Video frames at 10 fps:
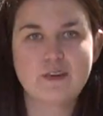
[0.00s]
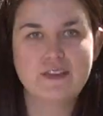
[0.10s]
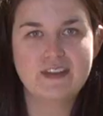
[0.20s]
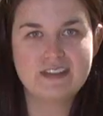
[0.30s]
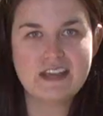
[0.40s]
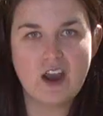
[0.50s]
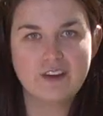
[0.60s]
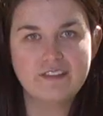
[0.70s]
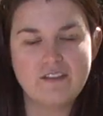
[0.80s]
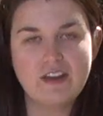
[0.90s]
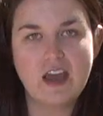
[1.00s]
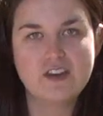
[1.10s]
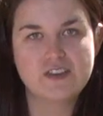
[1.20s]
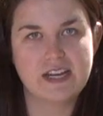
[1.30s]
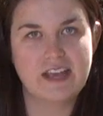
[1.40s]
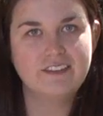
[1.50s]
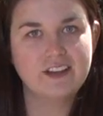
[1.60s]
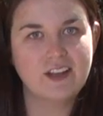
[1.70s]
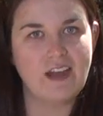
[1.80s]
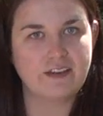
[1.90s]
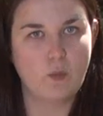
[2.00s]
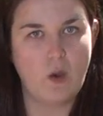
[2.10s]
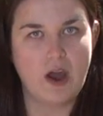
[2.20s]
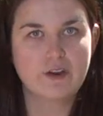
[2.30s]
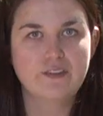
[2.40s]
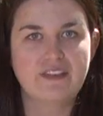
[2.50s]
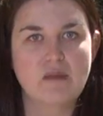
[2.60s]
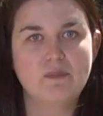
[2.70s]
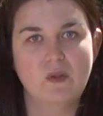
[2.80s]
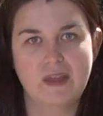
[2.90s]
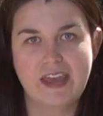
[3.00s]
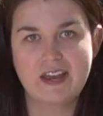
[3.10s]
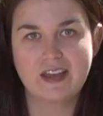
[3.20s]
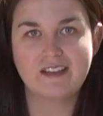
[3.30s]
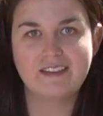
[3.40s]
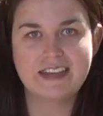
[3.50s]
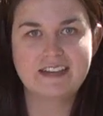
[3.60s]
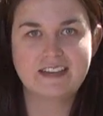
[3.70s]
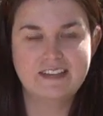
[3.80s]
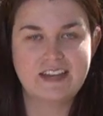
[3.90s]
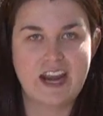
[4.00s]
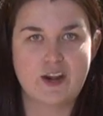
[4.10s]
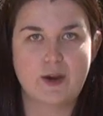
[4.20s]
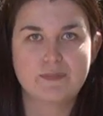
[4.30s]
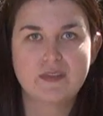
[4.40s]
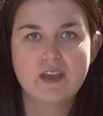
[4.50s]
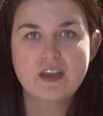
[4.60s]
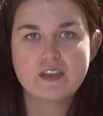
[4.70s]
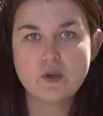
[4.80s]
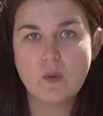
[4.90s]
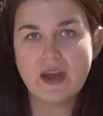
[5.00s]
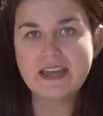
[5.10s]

the DR700 is to collect a water sample in a clean container. You want